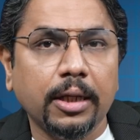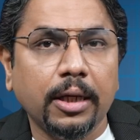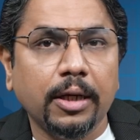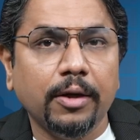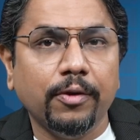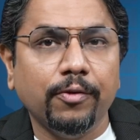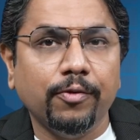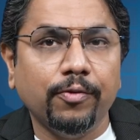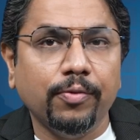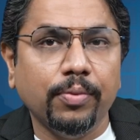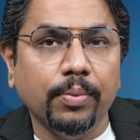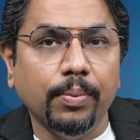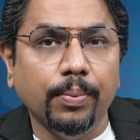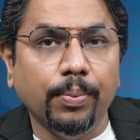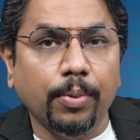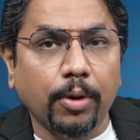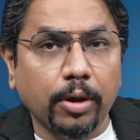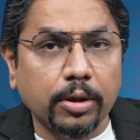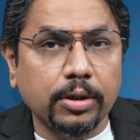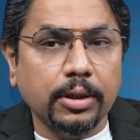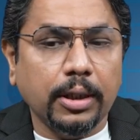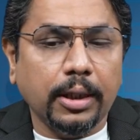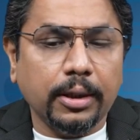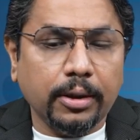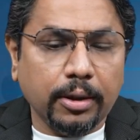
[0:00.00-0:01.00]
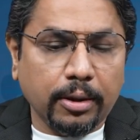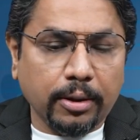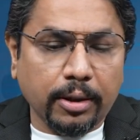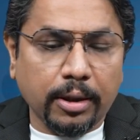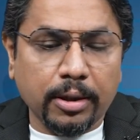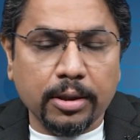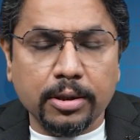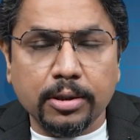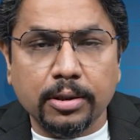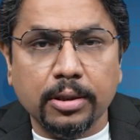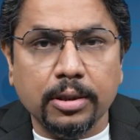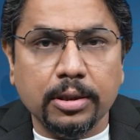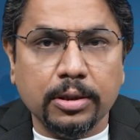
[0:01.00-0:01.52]
I have bought and
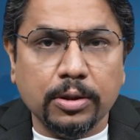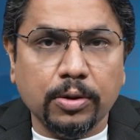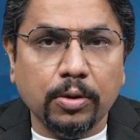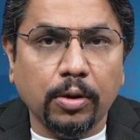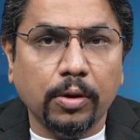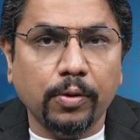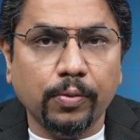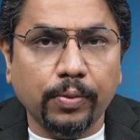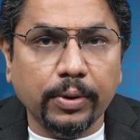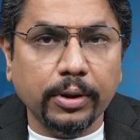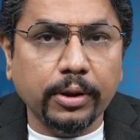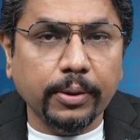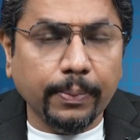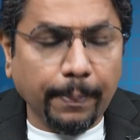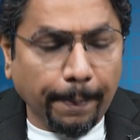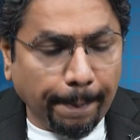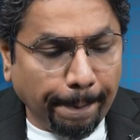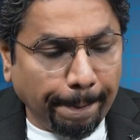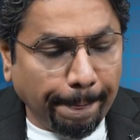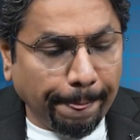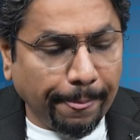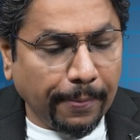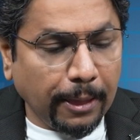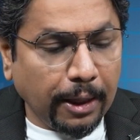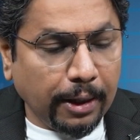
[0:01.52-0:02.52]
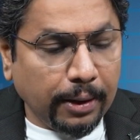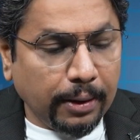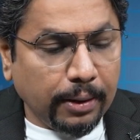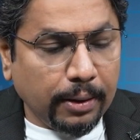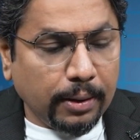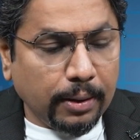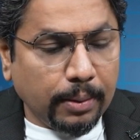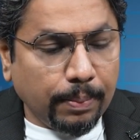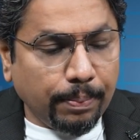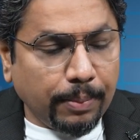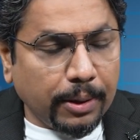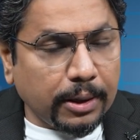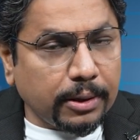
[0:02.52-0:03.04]
arranged this stall with,
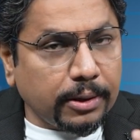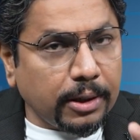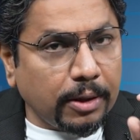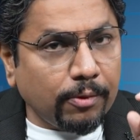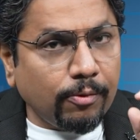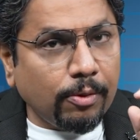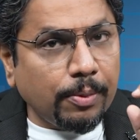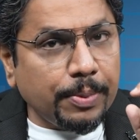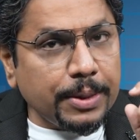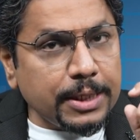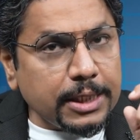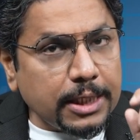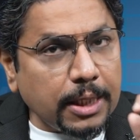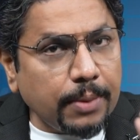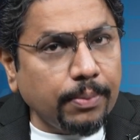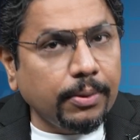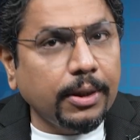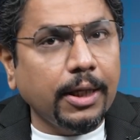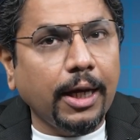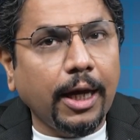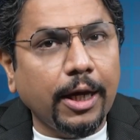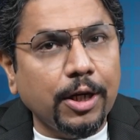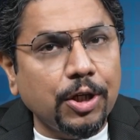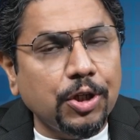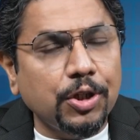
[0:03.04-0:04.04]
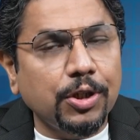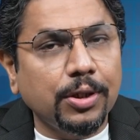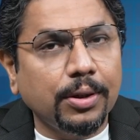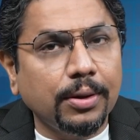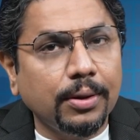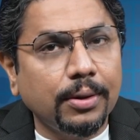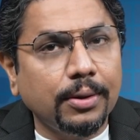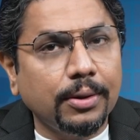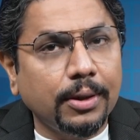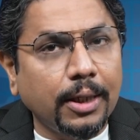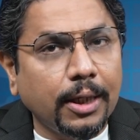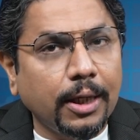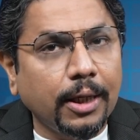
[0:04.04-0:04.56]
but there will be some cash
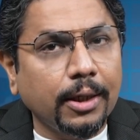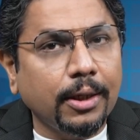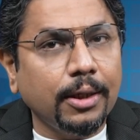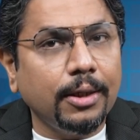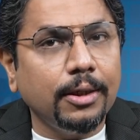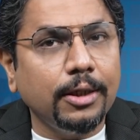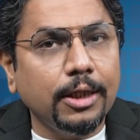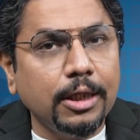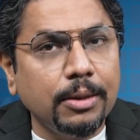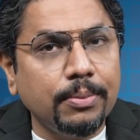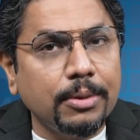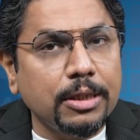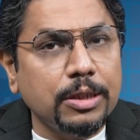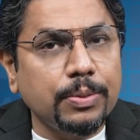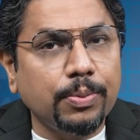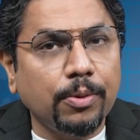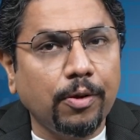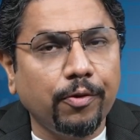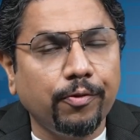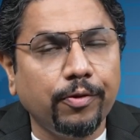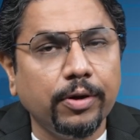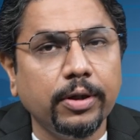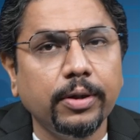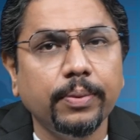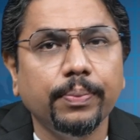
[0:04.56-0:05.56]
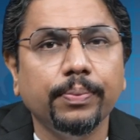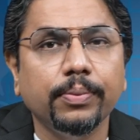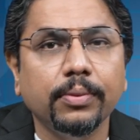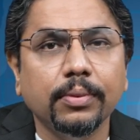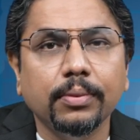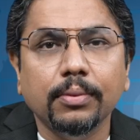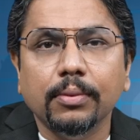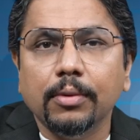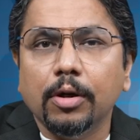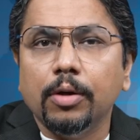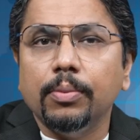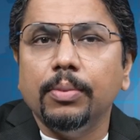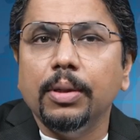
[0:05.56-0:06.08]
that I can deem as profit
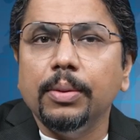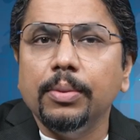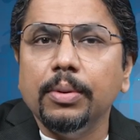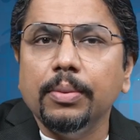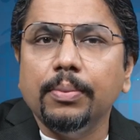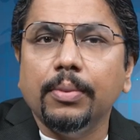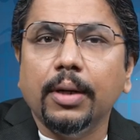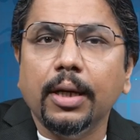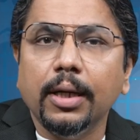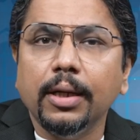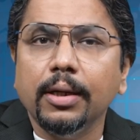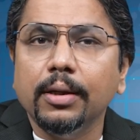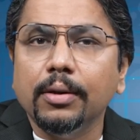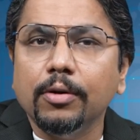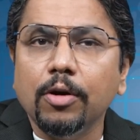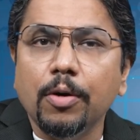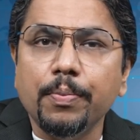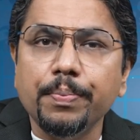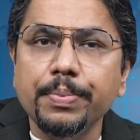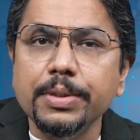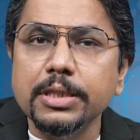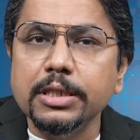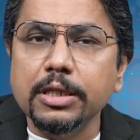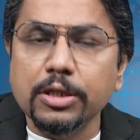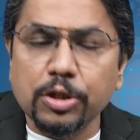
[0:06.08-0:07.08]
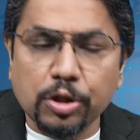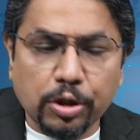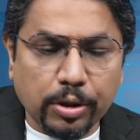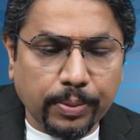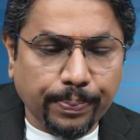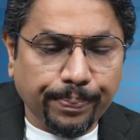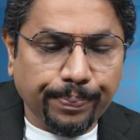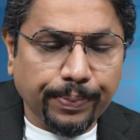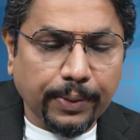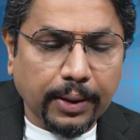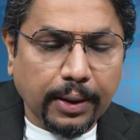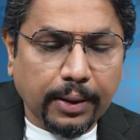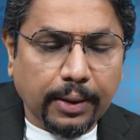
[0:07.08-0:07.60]
or maybe my compensation.
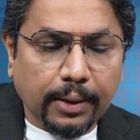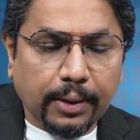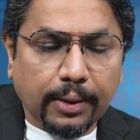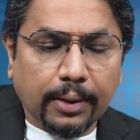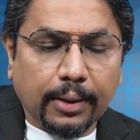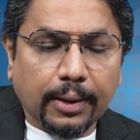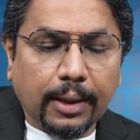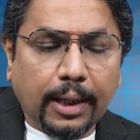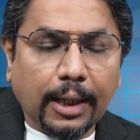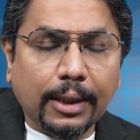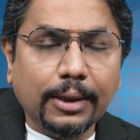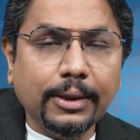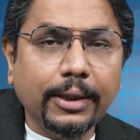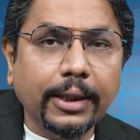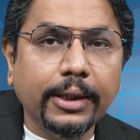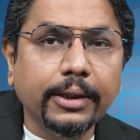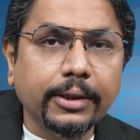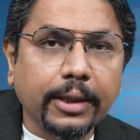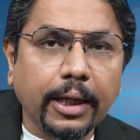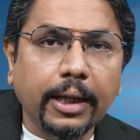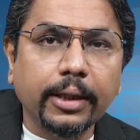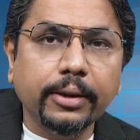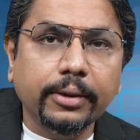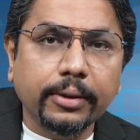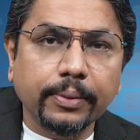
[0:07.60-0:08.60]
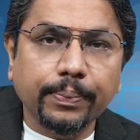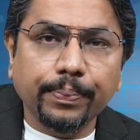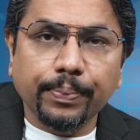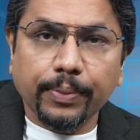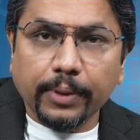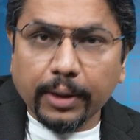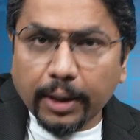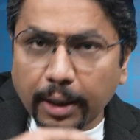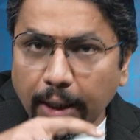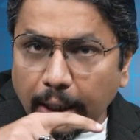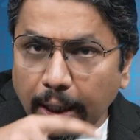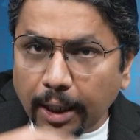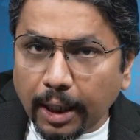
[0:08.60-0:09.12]
I'll take that
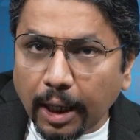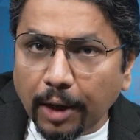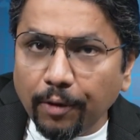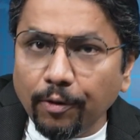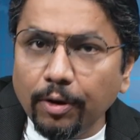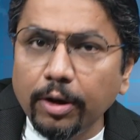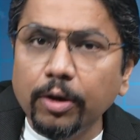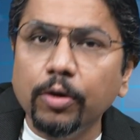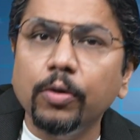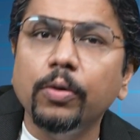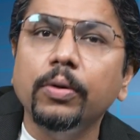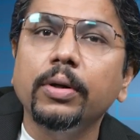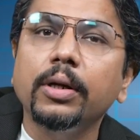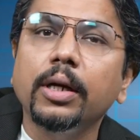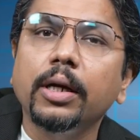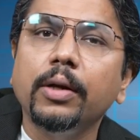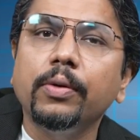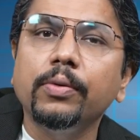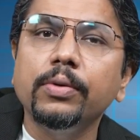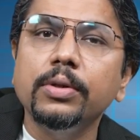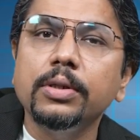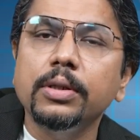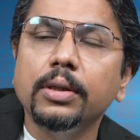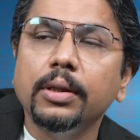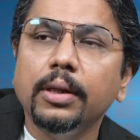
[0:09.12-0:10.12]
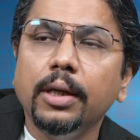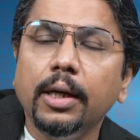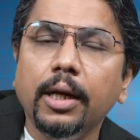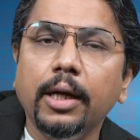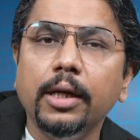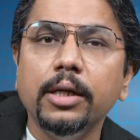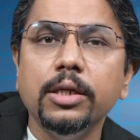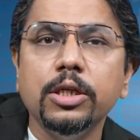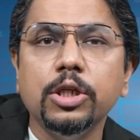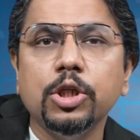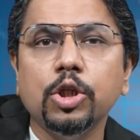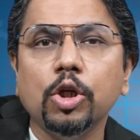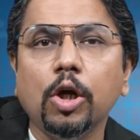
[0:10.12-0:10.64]
and I will go around
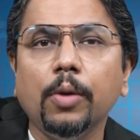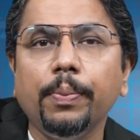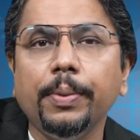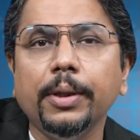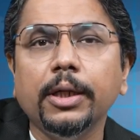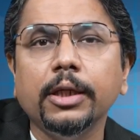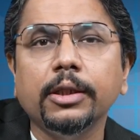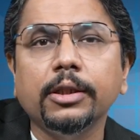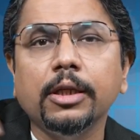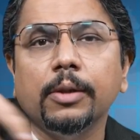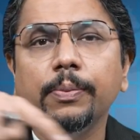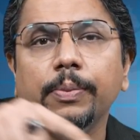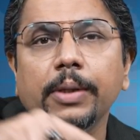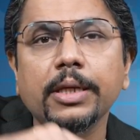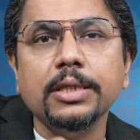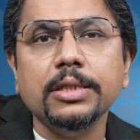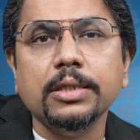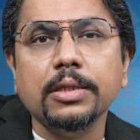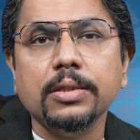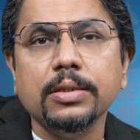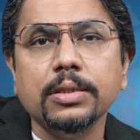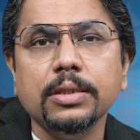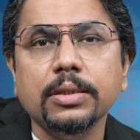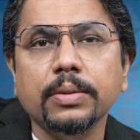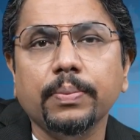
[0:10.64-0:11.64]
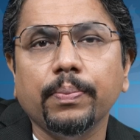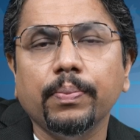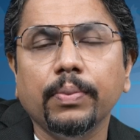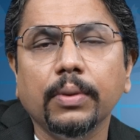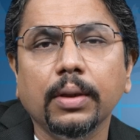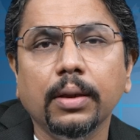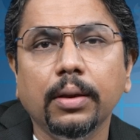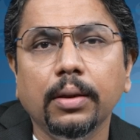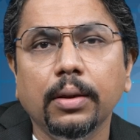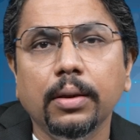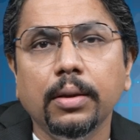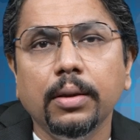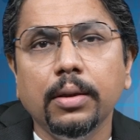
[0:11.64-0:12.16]
and shop at other places.
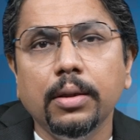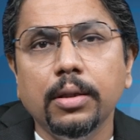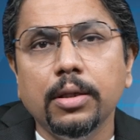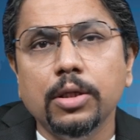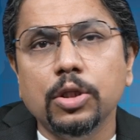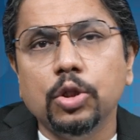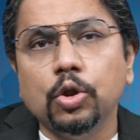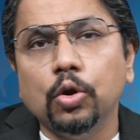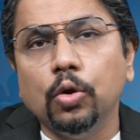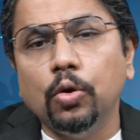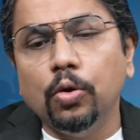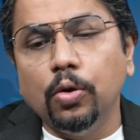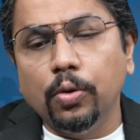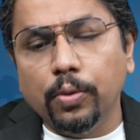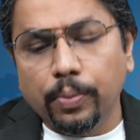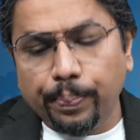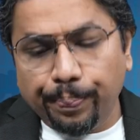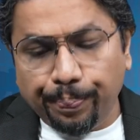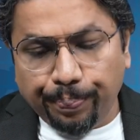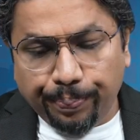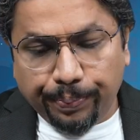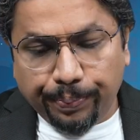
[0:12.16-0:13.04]
So